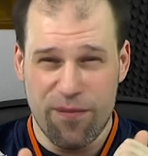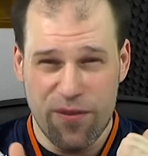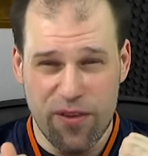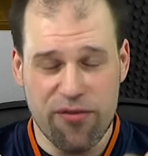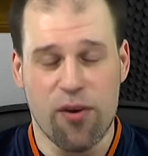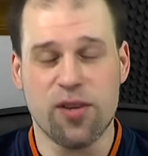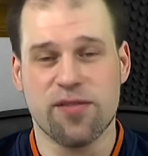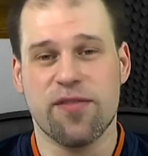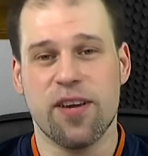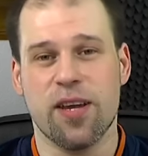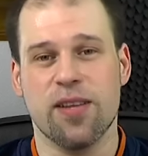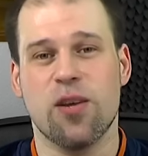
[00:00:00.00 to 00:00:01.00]
The first
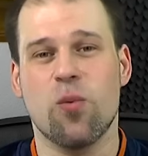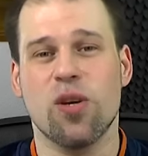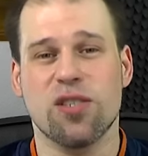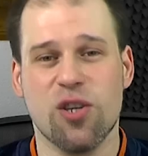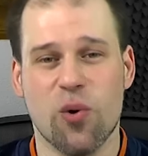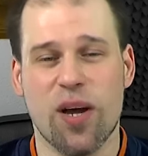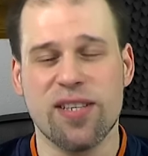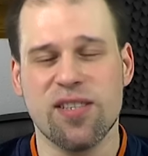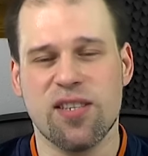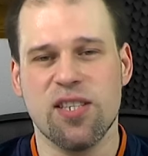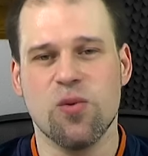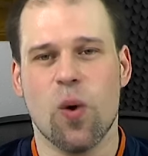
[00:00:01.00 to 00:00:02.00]
thing that was great in
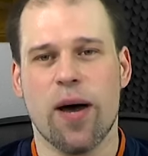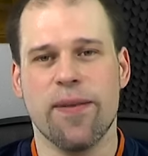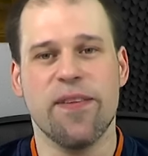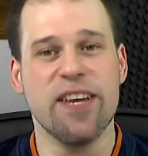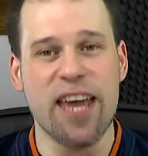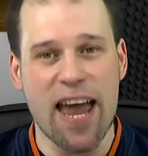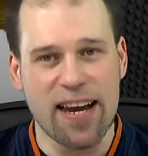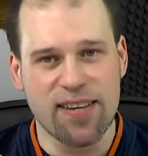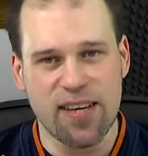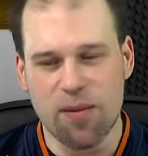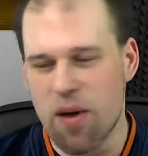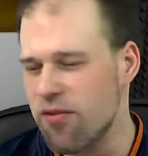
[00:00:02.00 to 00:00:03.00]
season one, the
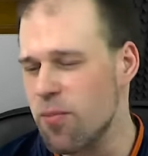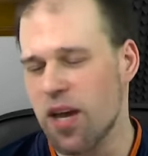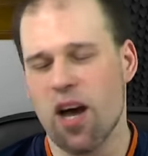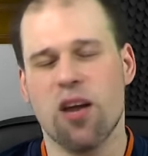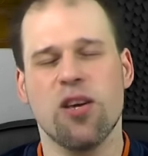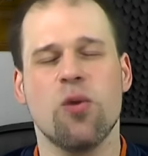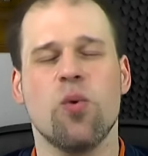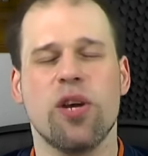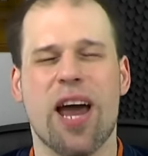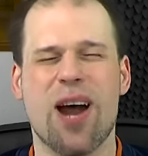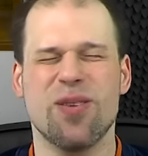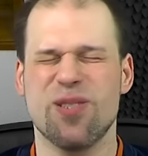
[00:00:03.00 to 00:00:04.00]
acting, Matthew McConaughey and Woody
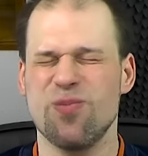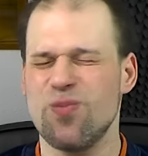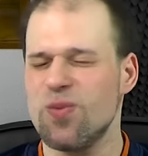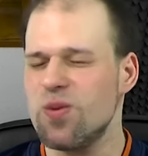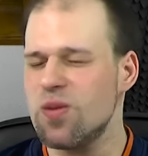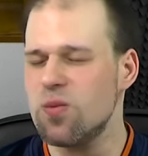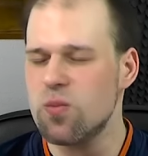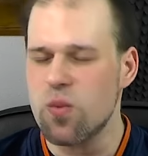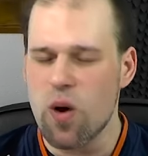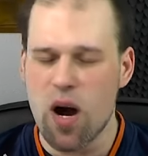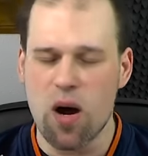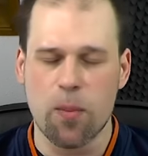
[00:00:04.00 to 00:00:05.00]
Harrelson
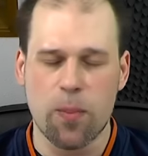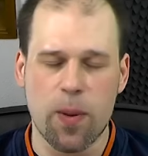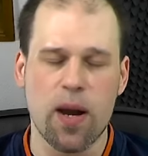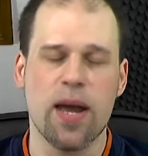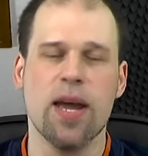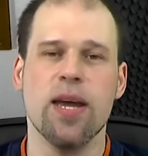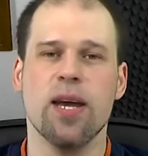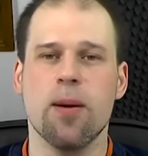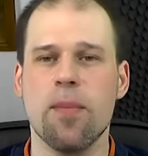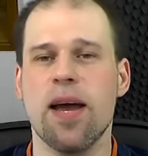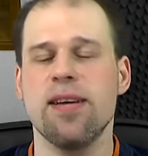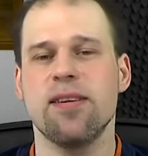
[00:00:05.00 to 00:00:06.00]
were playing
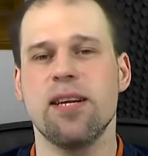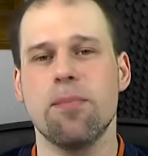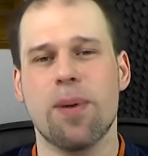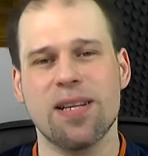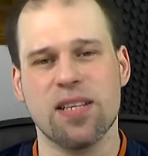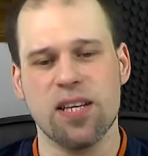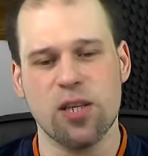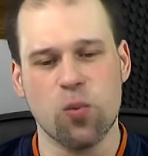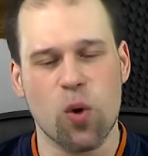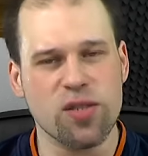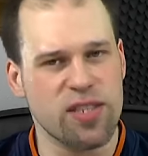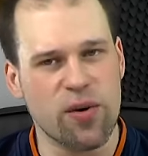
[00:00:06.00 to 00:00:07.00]
amazingly, but it
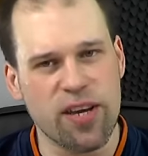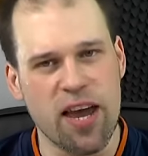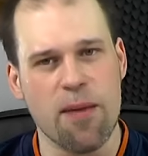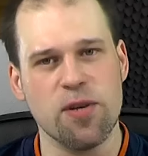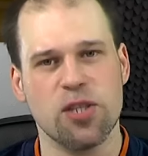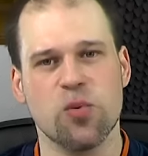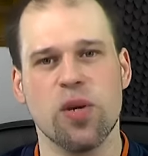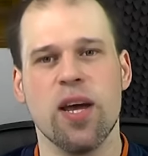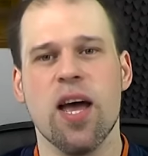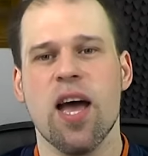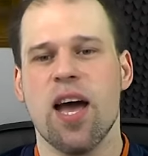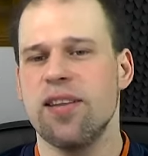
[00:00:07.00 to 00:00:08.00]
was their chemistry,
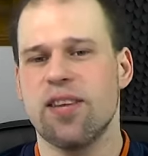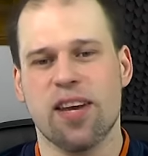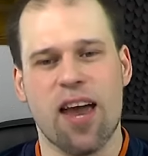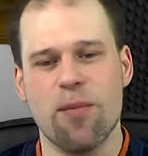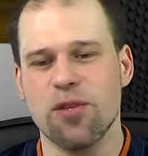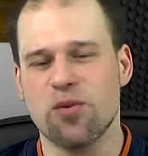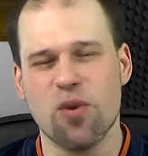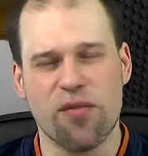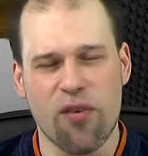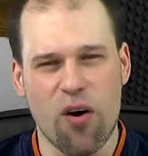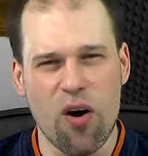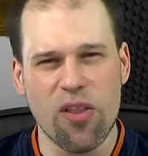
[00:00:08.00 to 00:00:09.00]
and the chemistry
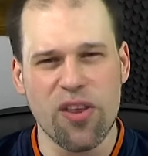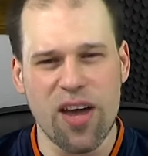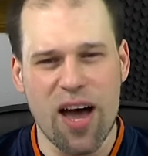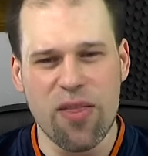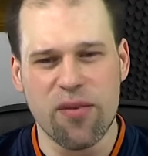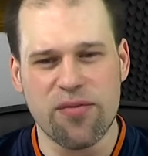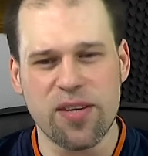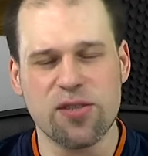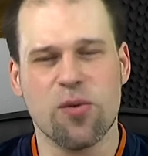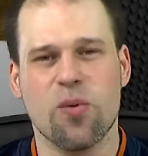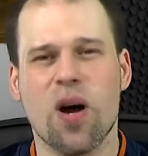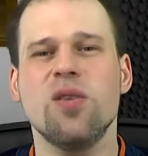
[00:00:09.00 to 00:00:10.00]
of all the other things
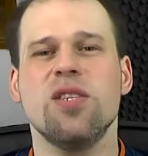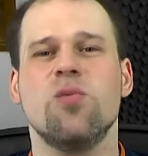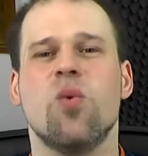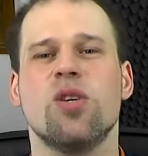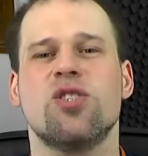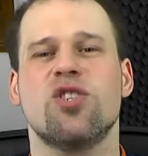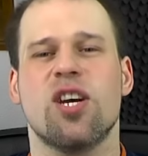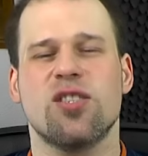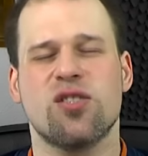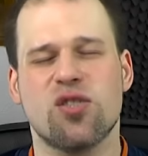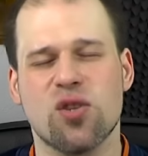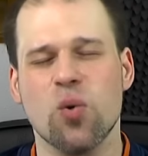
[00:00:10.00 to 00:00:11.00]
around it was
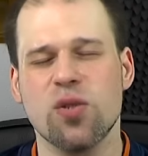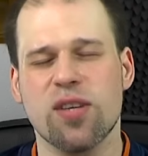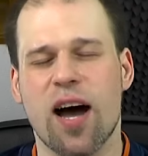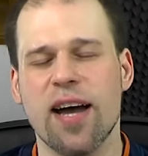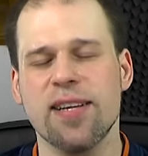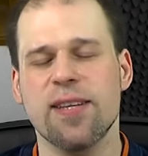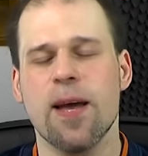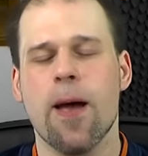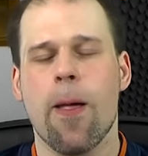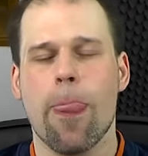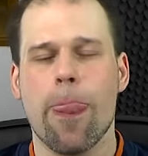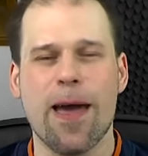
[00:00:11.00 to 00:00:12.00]
just so tight.
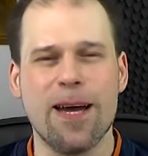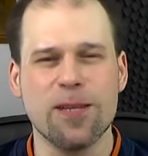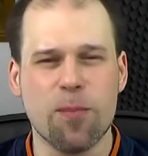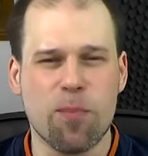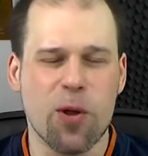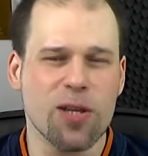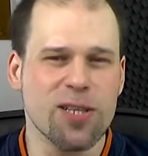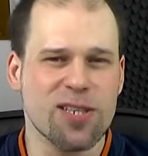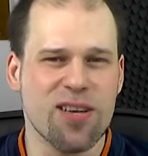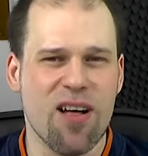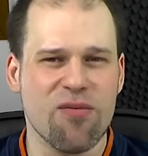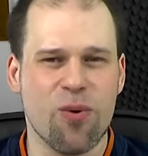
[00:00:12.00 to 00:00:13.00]
And the plot
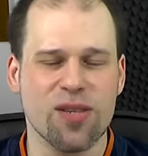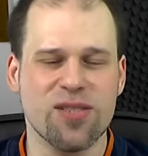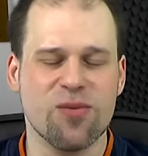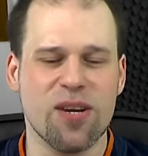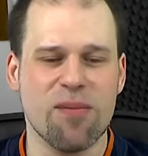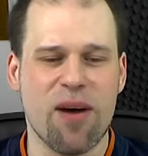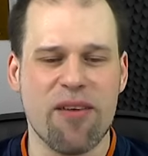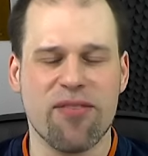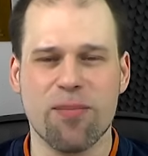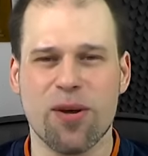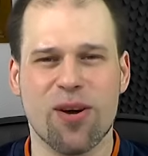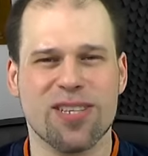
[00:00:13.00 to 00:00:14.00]
itself wasn't really my
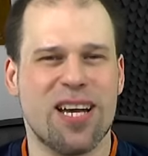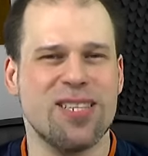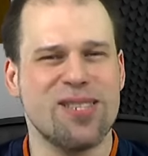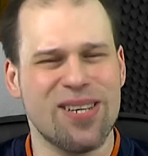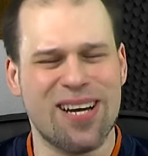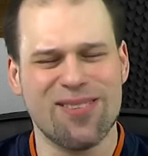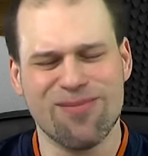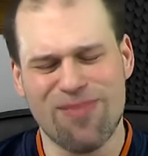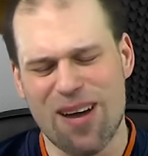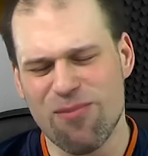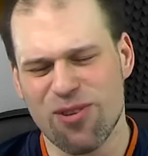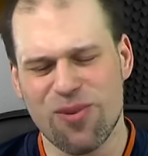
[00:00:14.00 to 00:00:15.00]
thing, because
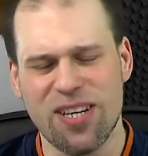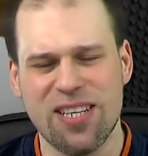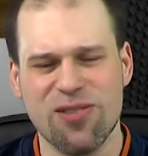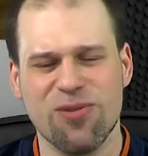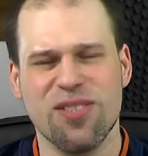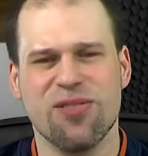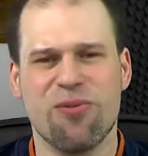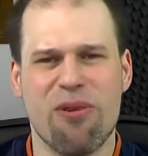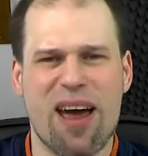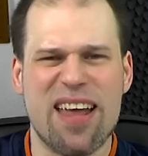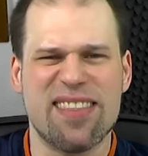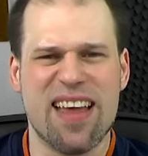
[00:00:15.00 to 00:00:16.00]
I'm not really into this
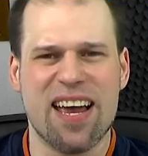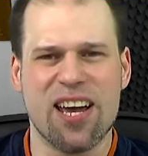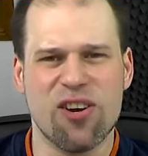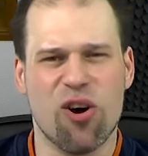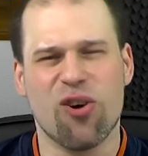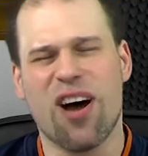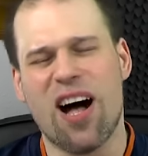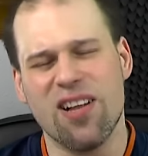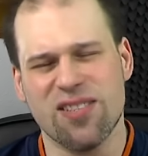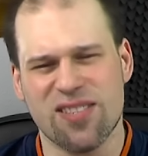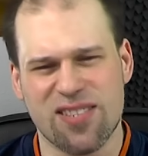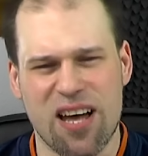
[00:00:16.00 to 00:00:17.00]
redneck and
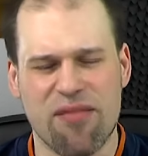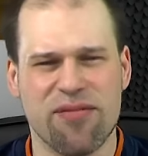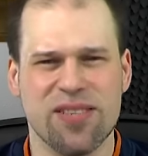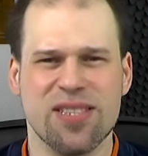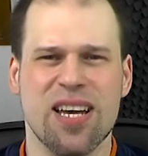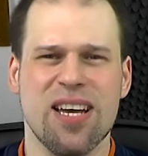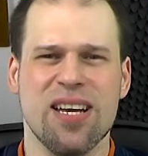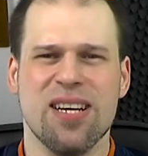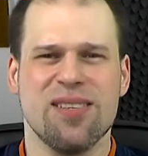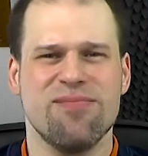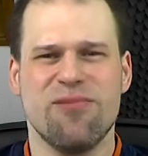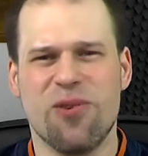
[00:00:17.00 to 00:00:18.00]
occult stuff and
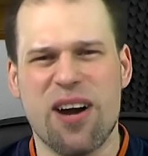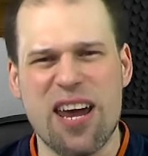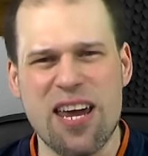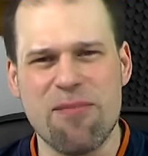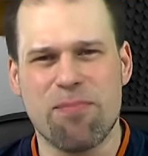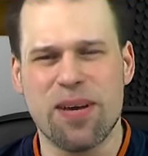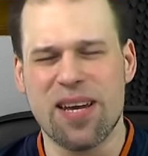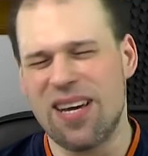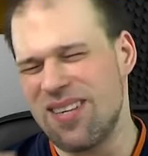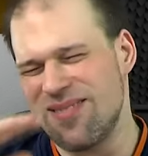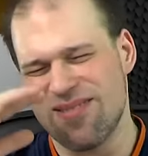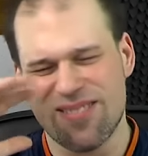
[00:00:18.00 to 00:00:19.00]
raping
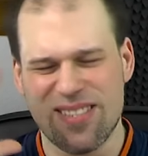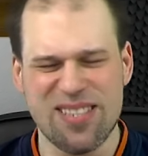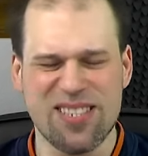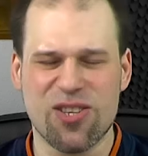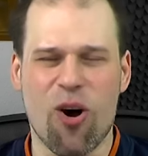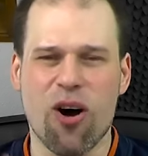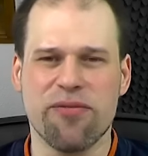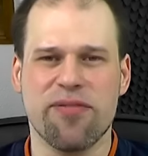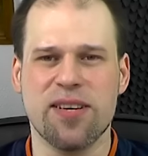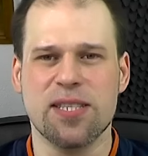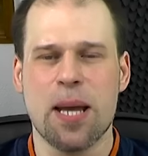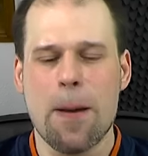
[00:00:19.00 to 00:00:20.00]
and these odd
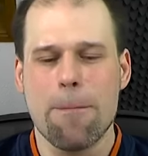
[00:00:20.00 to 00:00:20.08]
things.